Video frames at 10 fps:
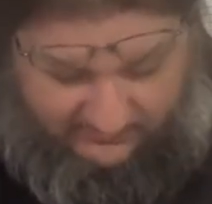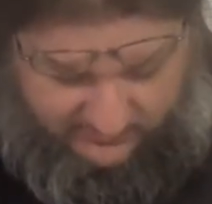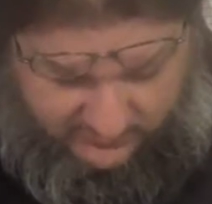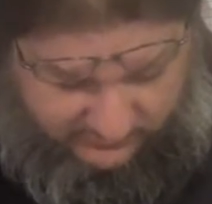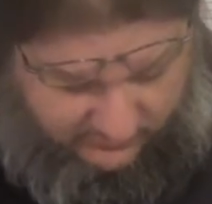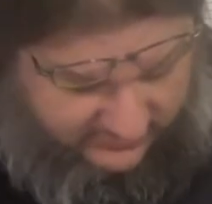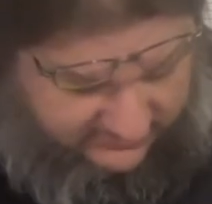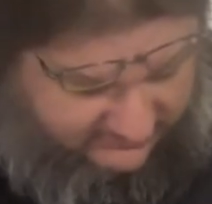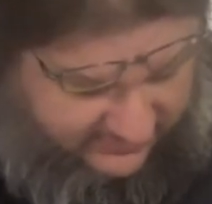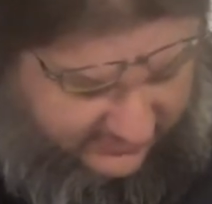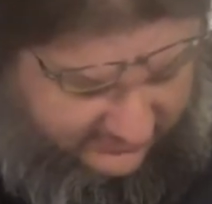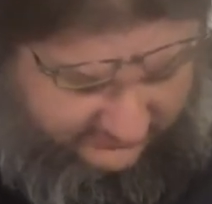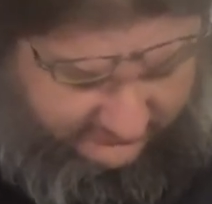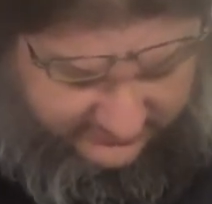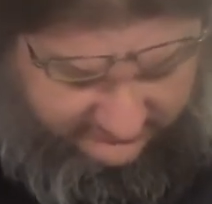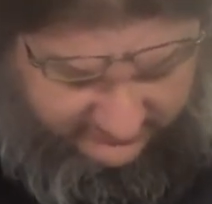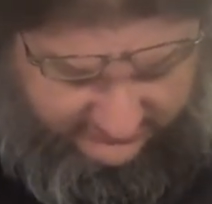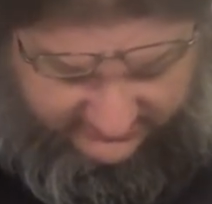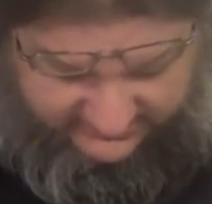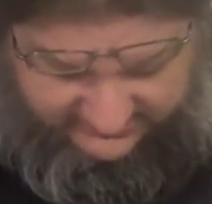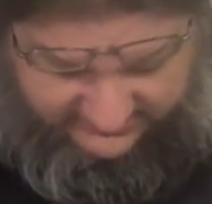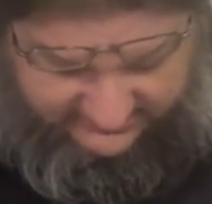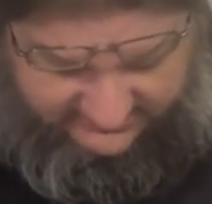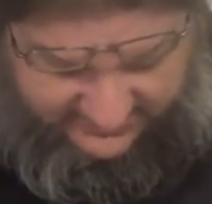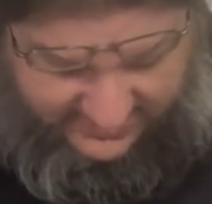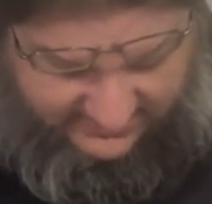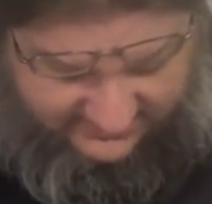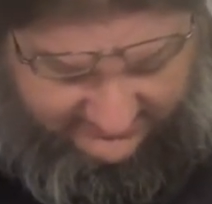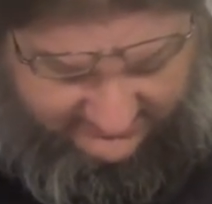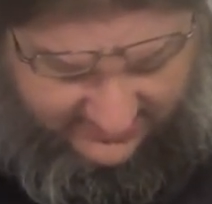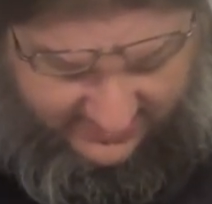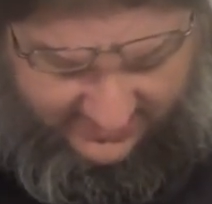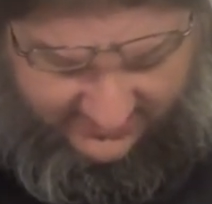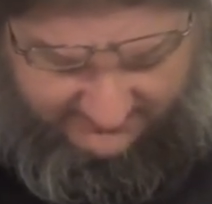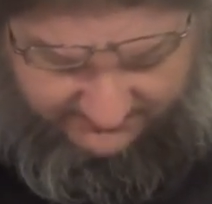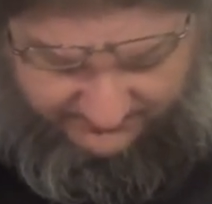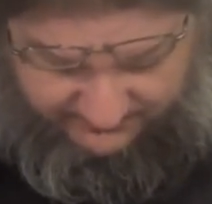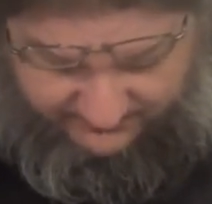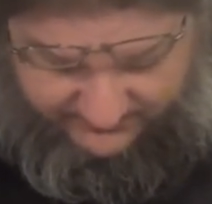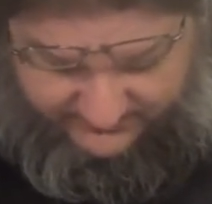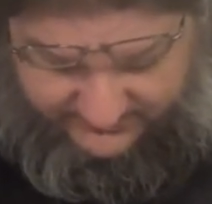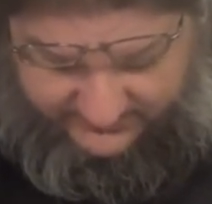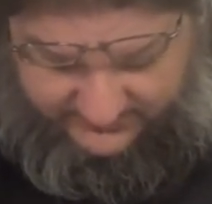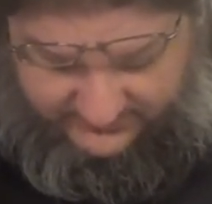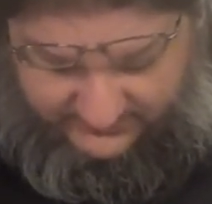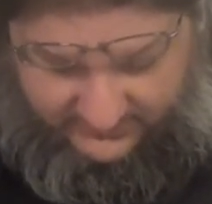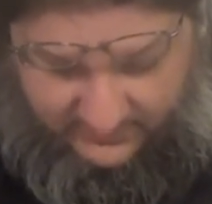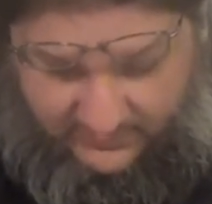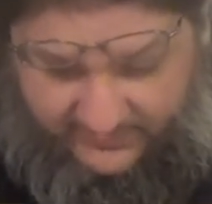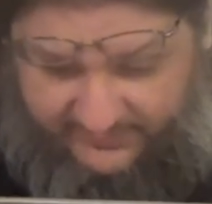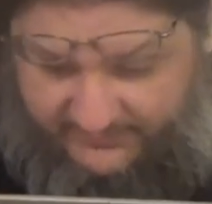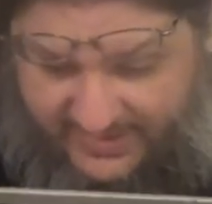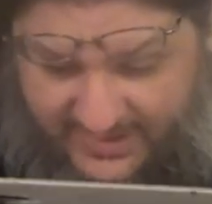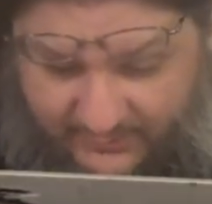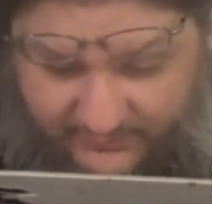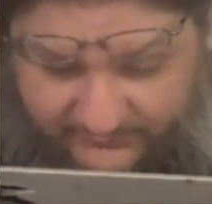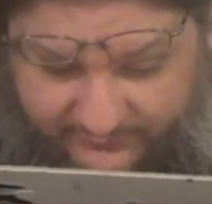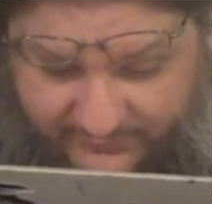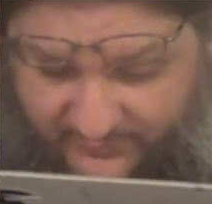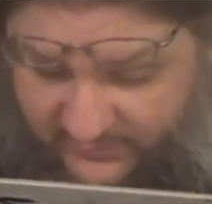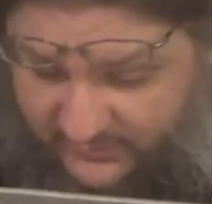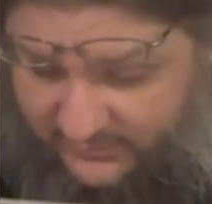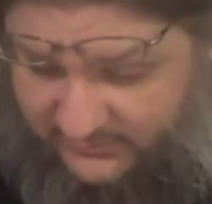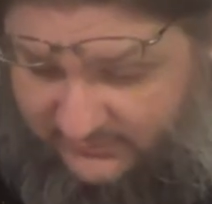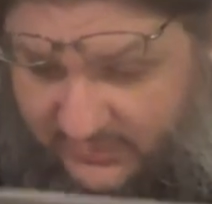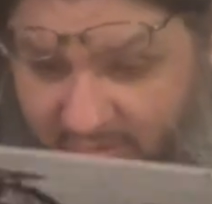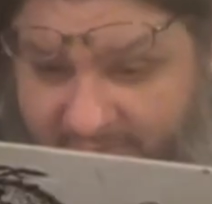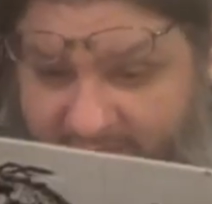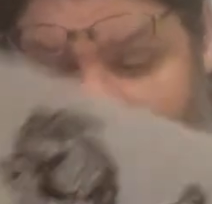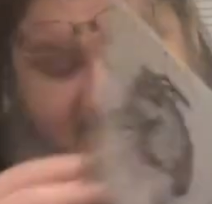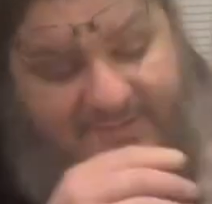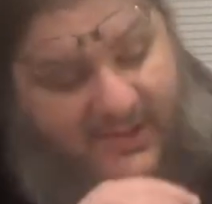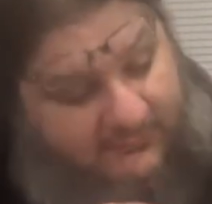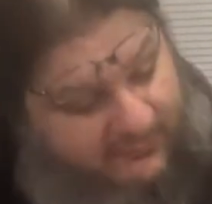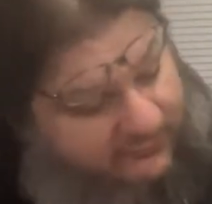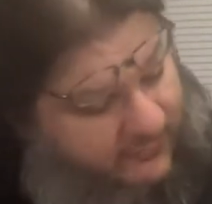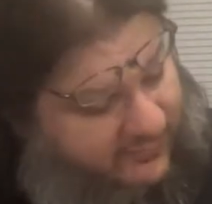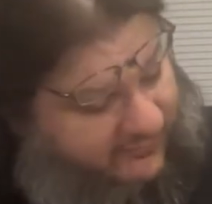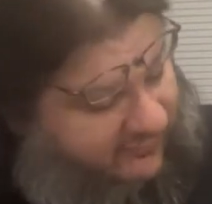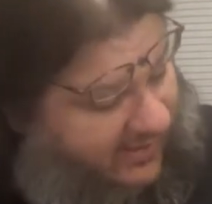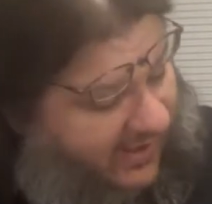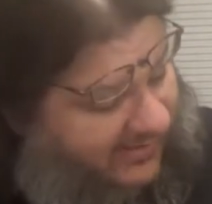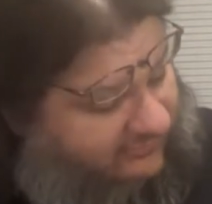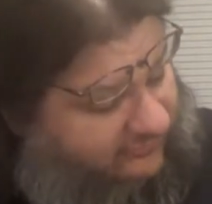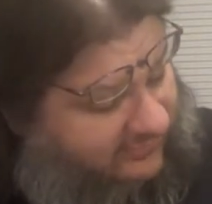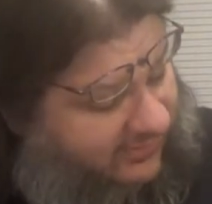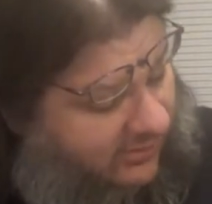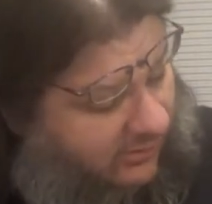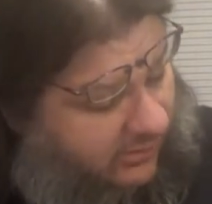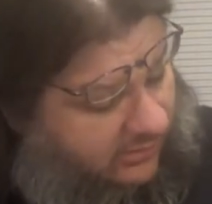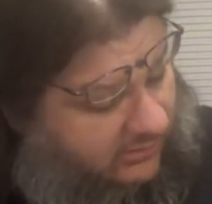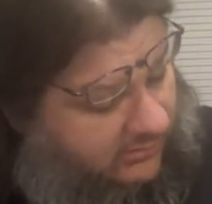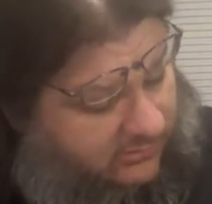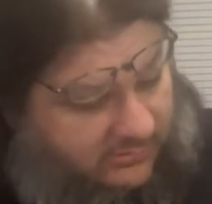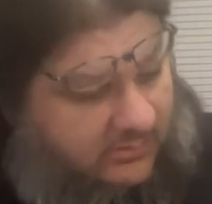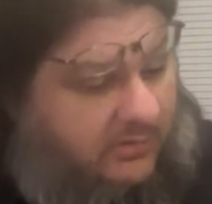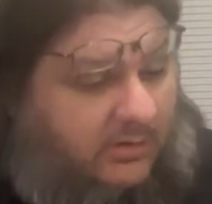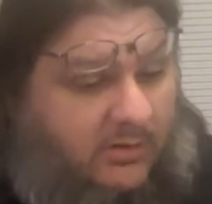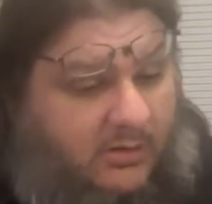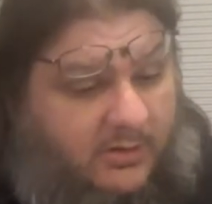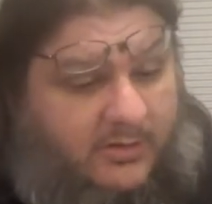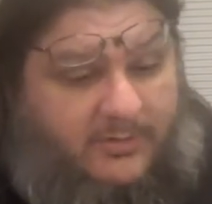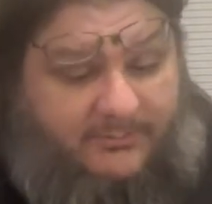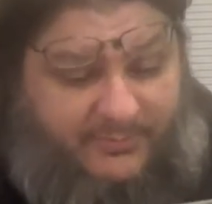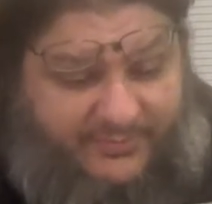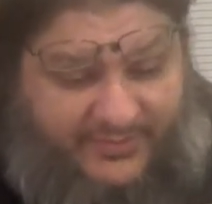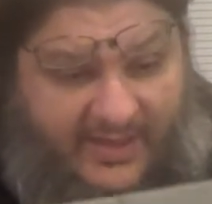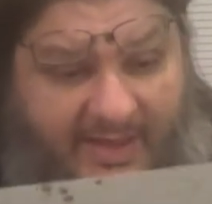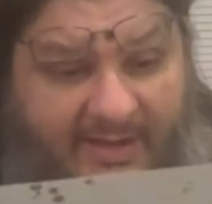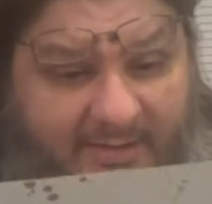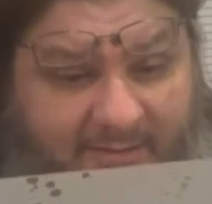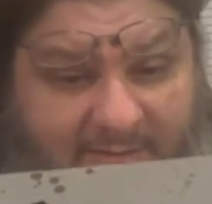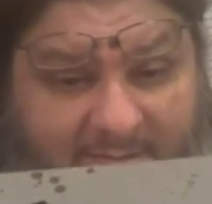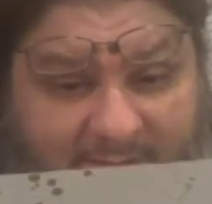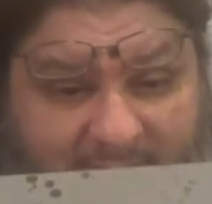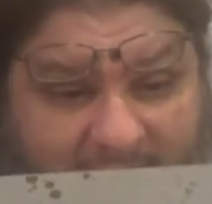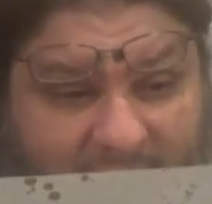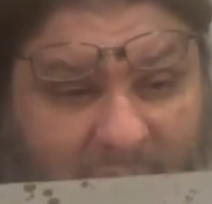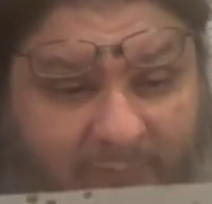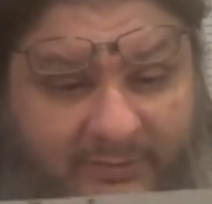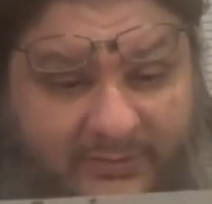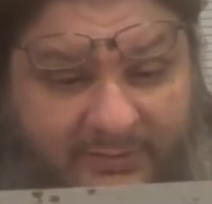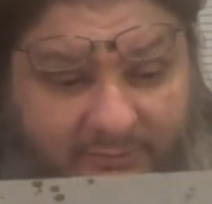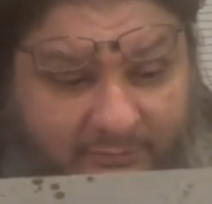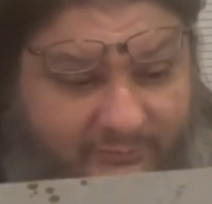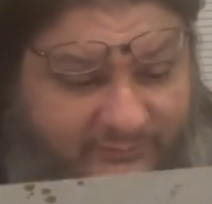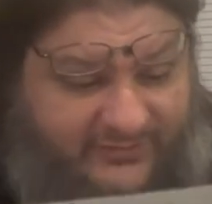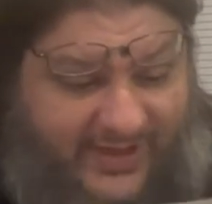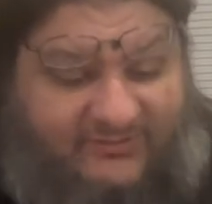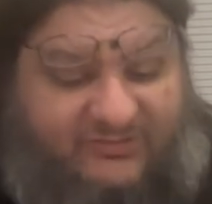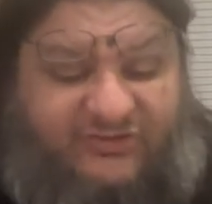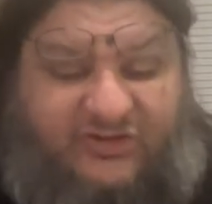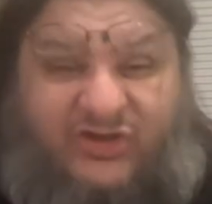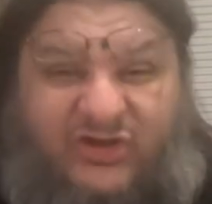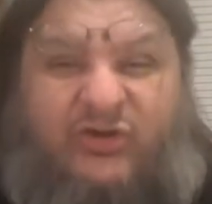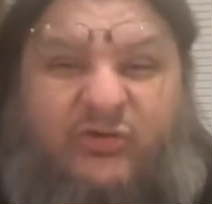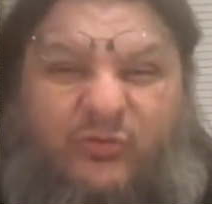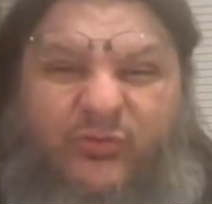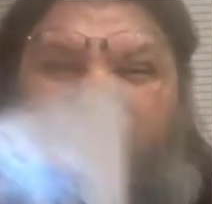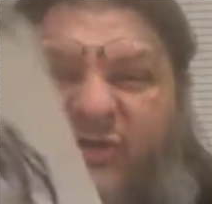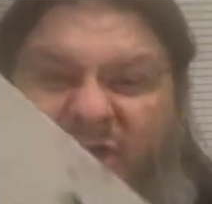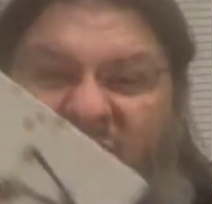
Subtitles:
remember exactly which, and it doesn't exactly say on the back which one, or on any side, which ones they actually are. But that is really cool. Slash is huge.